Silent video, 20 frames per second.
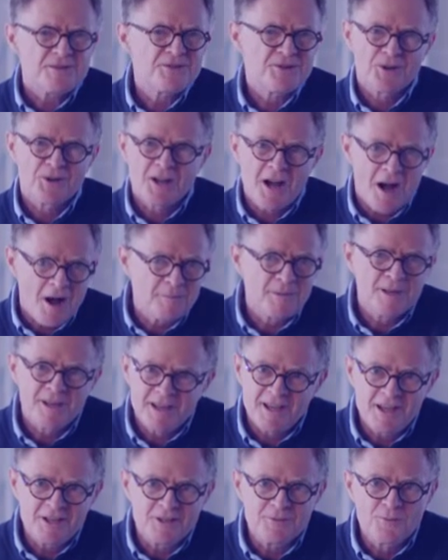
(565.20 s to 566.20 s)
are
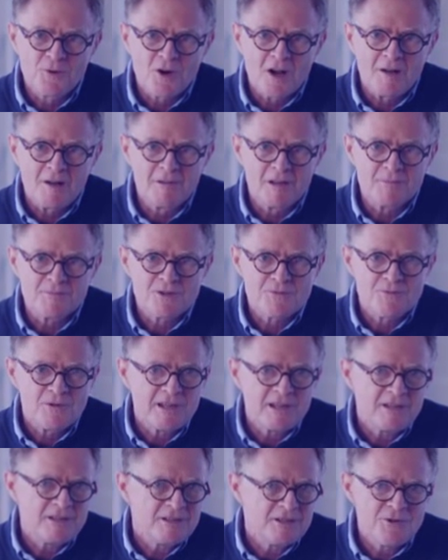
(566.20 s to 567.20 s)
complicated problems
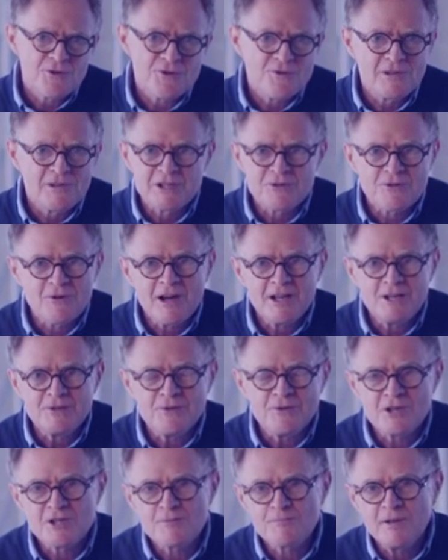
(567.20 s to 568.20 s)
we usually try to
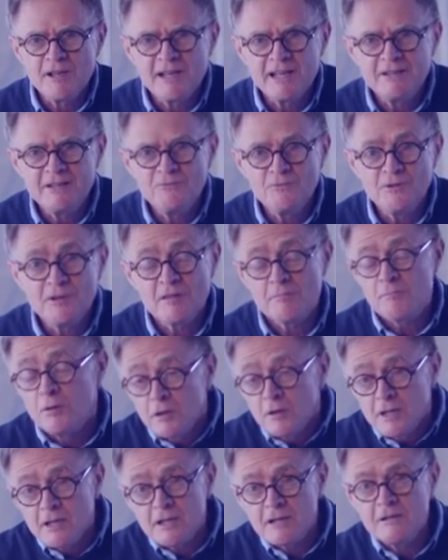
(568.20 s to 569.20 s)
explain with
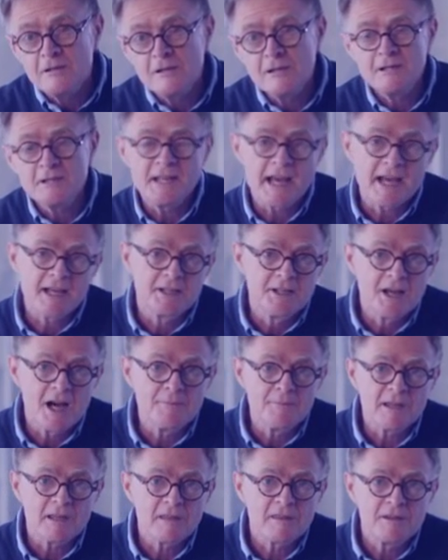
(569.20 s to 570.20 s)
political and
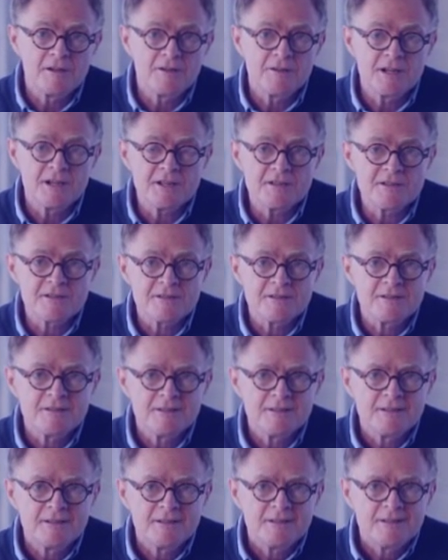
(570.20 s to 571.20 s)
economic theories.
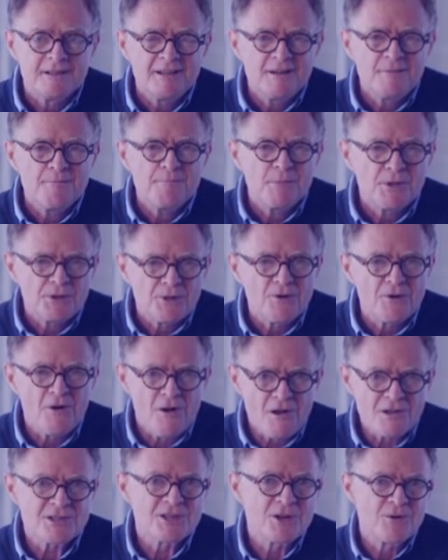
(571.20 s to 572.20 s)
But they're
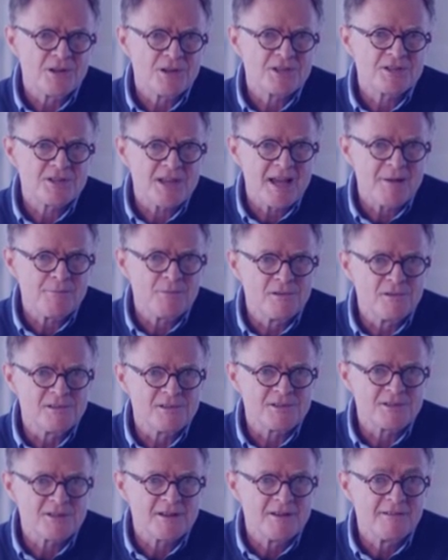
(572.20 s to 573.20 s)
also
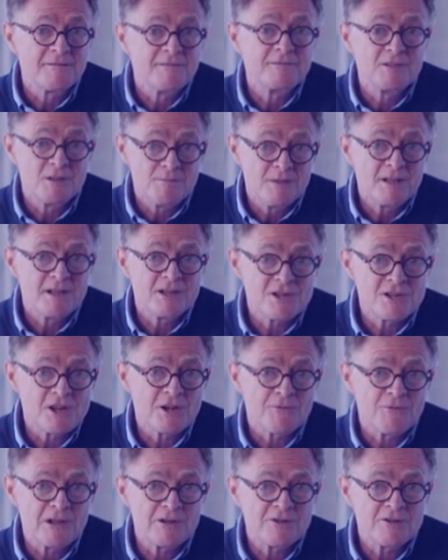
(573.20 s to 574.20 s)
examples of
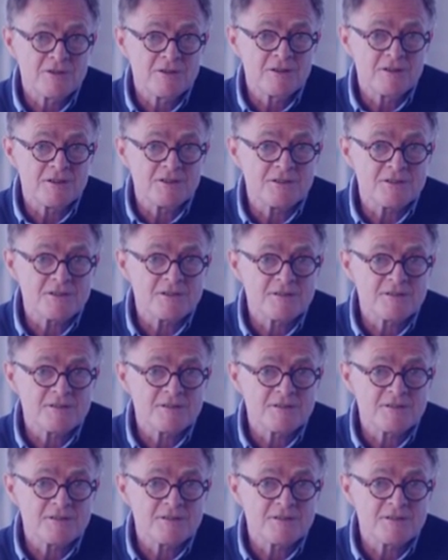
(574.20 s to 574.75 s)
diminishing returns.